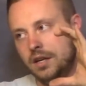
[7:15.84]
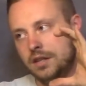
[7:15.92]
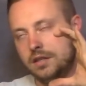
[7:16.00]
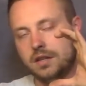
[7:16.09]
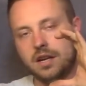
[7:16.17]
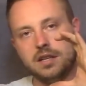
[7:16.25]

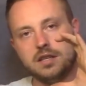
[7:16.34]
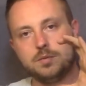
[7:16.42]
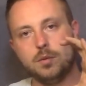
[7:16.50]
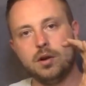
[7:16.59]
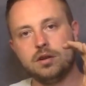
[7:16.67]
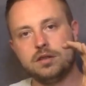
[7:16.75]
slightly
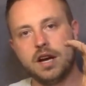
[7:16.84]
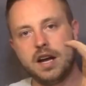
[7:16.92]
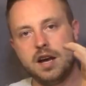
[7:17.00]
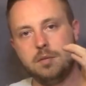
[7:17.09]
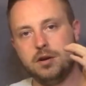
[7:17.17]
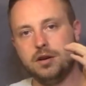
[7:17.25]
smaller
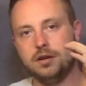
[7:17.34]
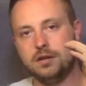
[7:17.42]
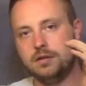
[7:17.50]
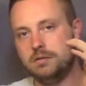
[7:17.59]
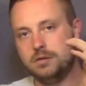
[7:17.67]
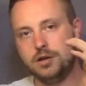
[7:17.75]
diameter
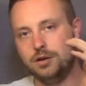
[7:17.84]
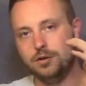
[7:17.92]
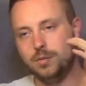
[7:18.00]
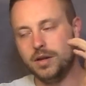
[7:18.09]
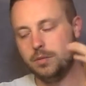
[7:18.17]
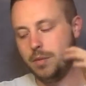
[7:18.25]

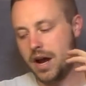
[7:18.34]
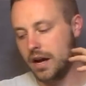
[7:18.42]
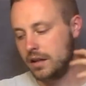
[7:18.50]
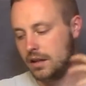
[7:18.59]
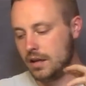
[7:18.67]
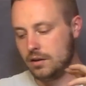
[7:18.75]
tube in the back
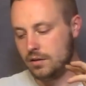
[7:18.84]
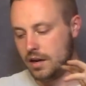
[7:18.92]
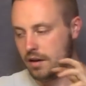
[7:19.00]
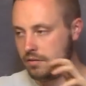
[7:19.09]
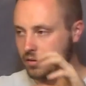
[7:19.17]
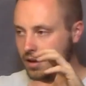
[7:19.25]
that'll
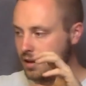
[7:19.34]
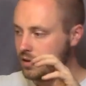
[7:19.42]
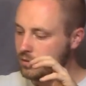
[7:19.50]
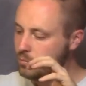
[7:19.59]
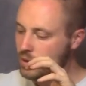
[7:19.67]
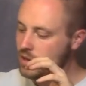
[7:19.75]
have like
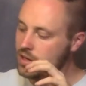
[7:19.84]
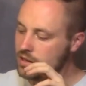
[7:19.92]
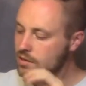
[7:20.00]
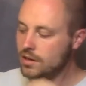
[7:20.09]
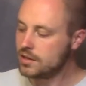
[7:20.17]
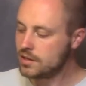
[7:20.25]
where the
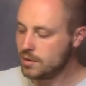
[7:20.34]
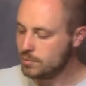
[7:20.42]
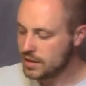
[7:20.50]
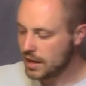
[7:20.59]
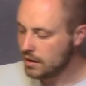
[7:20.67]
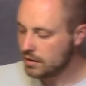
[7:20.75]
exhaust
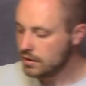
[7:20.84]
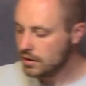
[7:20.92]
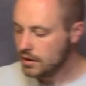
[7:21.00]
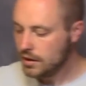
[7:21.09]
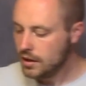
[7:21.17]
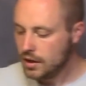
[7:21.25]
comes out.
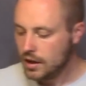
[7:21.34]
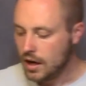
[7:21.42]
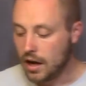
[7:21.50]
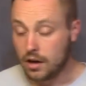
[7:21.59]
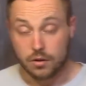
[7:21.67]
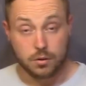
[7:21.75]

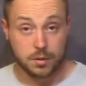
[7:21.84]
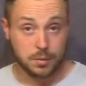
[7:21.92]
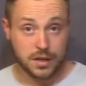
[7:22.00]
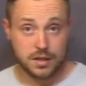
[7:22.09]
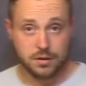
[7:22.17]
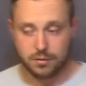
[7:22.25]
I don't know what I'm
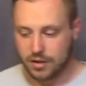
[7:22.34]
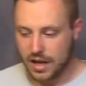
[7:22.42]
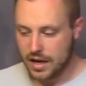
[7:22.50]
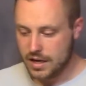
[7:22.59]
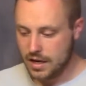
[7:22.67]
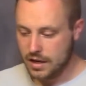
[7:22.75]
going to do for
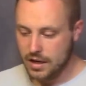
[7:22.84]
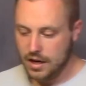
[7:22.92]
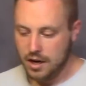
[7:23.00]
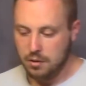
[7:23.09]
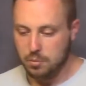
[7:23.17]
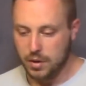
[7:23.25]
that yet.
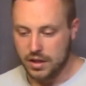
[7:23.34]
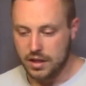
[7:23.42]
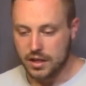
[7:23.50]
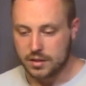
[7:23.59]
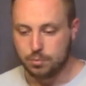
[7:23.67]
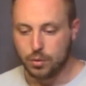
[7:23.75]
But
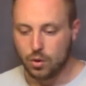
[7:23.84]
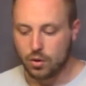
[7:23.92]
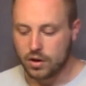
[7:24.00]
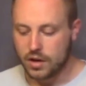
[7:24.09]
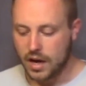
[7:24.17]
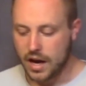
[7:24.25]
this
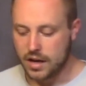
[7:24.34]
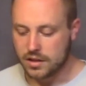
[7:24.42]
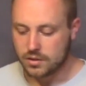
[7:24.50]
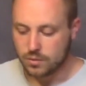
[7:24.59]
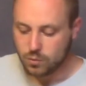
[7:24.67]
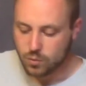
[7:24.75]
board
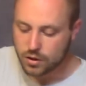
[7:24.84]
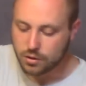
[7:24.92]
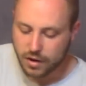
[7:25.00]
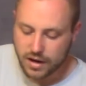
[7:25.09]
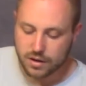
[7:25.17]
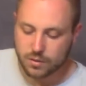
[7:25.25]
has wood
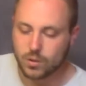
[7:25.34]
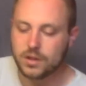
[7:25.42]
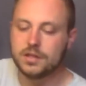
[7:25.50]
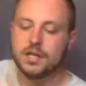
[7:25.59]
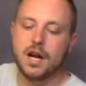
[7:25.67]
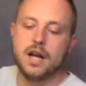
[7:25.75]
grain on one
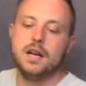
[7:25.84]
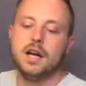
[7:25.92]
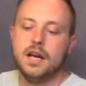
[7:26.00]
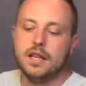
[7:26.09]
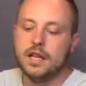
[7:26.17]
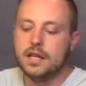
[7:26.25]
side
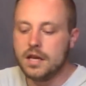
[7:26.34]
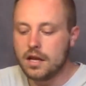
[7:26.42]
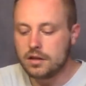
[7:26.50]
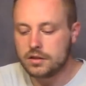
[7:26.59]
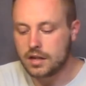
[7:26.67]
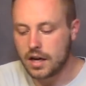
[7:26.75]
and then the
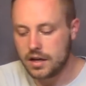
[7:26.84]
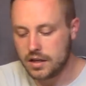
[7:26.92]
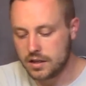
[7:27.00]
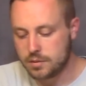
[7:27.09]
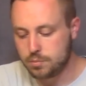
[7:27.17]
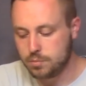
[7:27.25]
other side
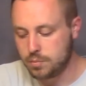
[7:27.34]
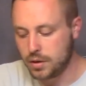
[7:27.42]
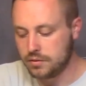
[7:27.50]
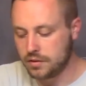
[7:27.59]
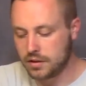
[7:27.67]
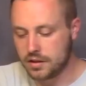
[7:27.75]
is
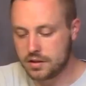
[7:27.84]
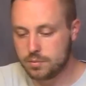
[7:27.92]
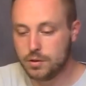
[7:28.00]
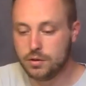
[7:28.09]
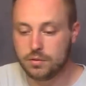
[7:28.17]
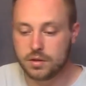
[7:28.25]
perfectly
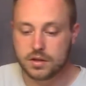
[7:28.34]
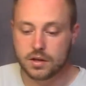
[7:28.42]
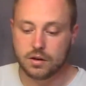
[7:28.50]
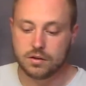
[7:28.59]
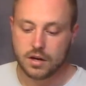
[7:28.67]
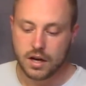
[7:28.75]
smooth.
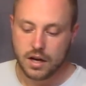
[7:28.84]
So